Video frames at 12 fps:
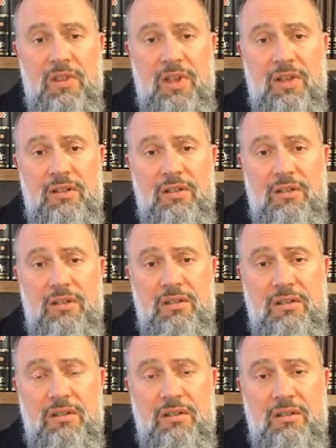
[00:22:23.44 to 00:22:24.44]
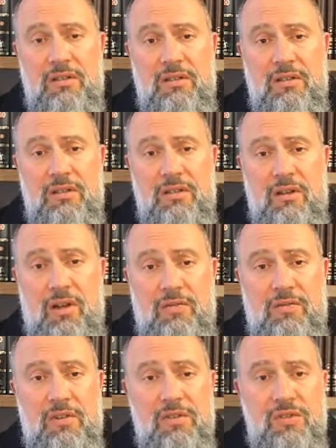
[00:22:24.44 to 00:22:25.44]
that
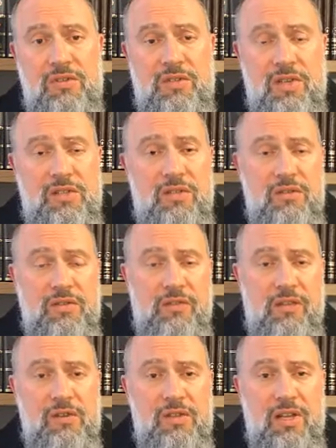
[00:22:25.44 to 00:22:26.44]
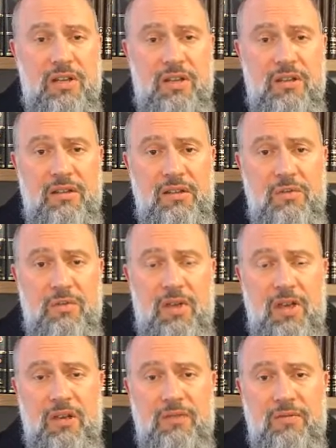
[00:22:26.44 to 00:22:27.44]
of those, just those first 10 letters, we
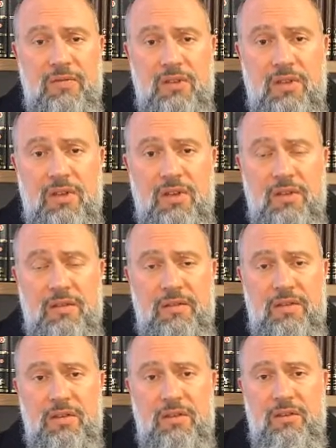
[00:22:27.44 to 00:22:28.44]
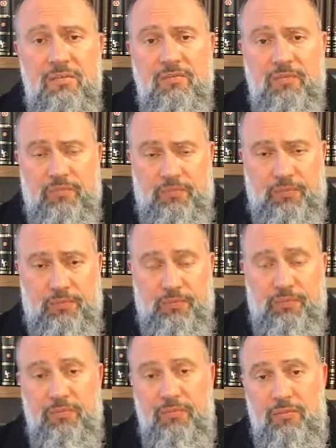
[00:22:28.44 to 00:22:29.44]
have the
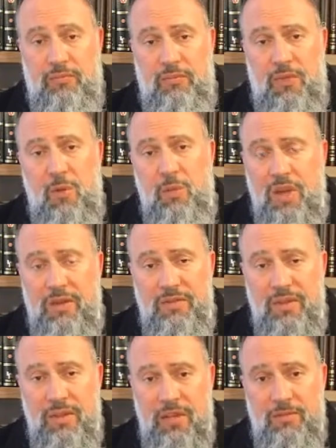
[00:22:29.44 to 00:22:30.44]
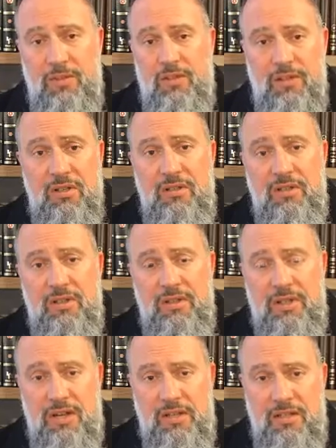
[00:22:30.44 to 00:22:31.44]
Gimel,
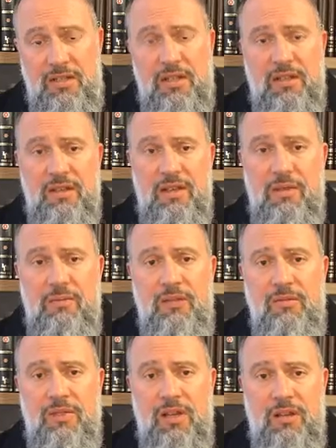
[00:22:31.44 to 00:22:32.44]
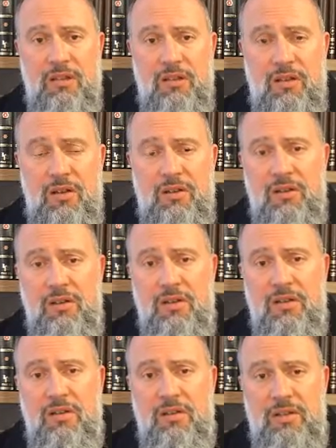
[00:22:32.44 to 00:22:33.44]
that is to say the Gimel without a dot,
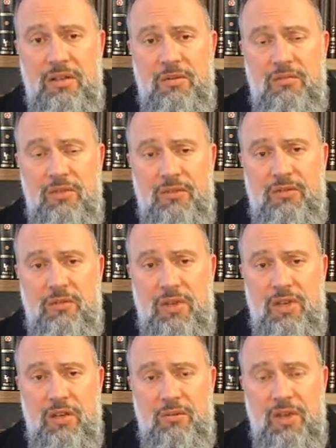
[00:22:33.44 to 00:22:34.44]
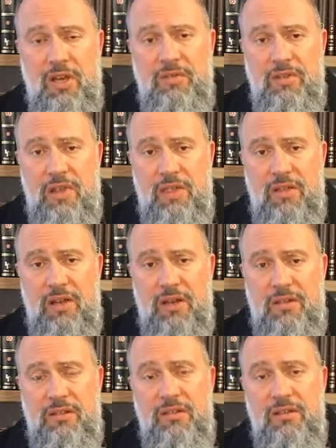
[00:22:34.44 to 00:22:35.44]
the Gimel Refuya. We have the
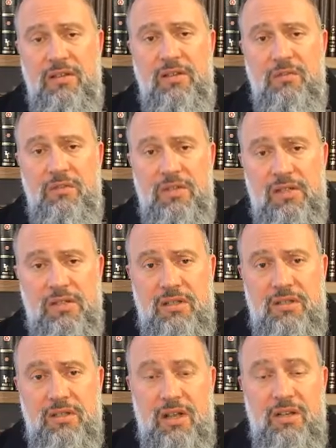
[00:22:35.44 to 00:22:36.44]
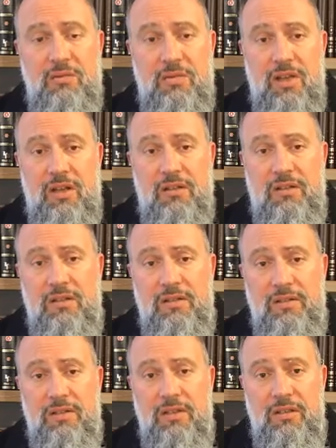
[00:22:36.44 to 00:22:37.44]
Valid, which is the Dalad without
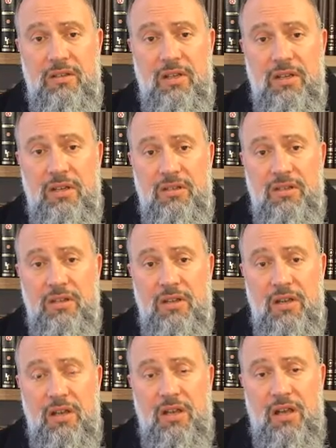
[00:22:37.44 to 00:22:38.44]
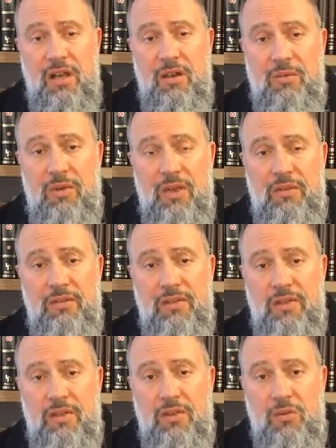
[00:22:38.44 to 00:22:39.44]
the Daresh, and we have
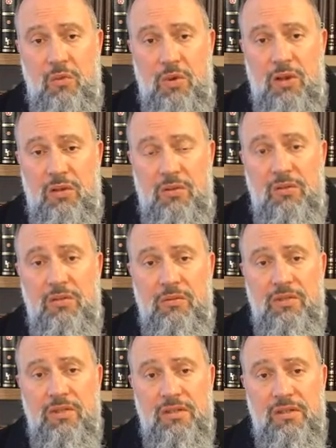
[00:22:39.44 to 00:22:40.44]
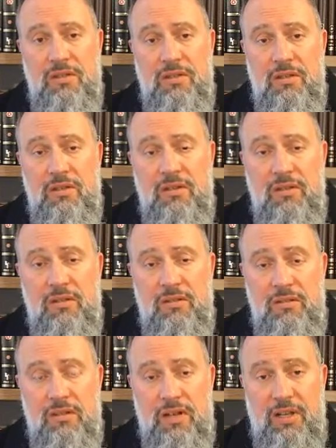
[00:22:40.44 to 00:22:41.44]
the Wow, which is the
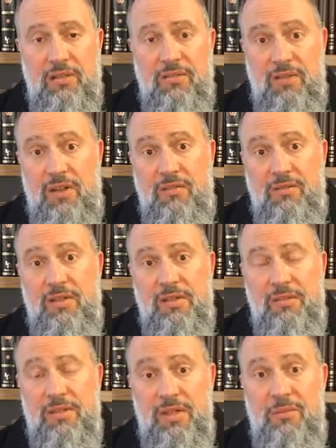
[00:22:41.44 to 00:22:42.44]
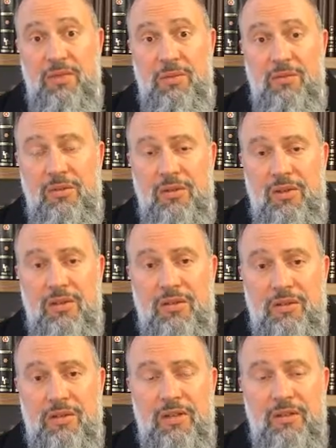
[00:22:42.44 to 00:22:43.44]
letter Vav, as some people call
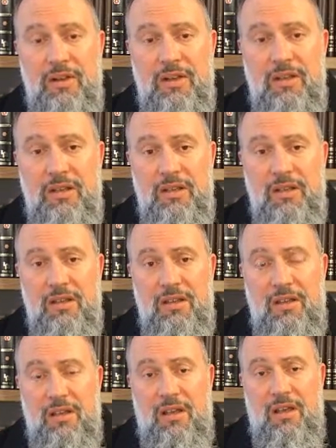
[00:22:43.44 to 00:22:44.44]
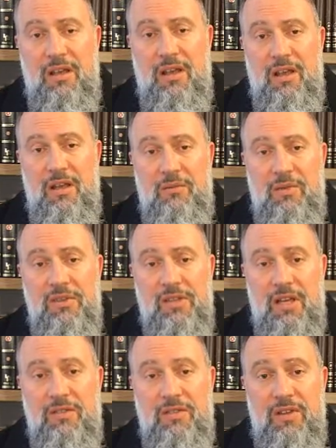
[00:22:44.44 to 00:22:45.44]
it incorrectly, and we
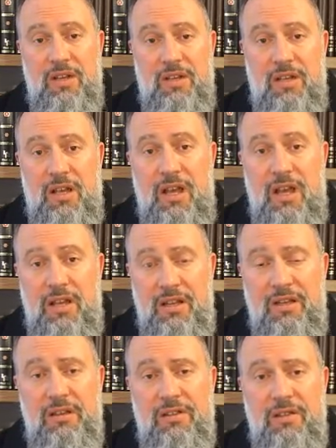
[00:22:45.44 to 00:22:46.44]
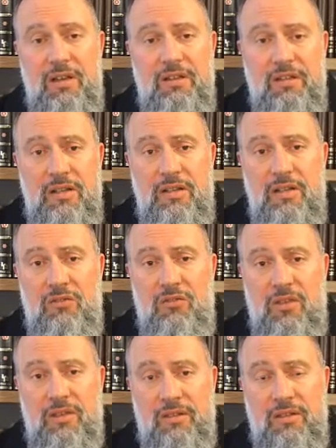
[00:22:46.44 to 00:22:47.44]
also have the letter Heth and the letter
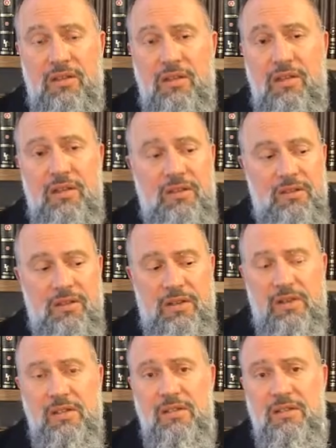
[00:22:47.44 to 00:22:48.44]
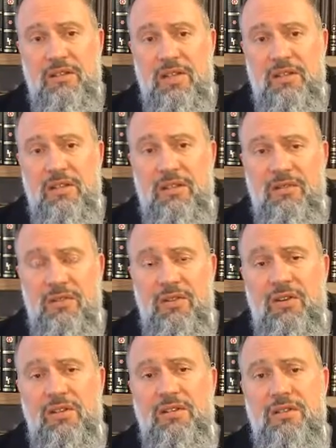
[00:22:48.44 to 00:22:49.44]
Toith. These, just in the
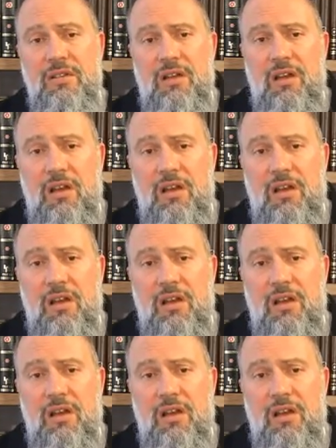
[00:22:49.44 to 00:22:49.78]
first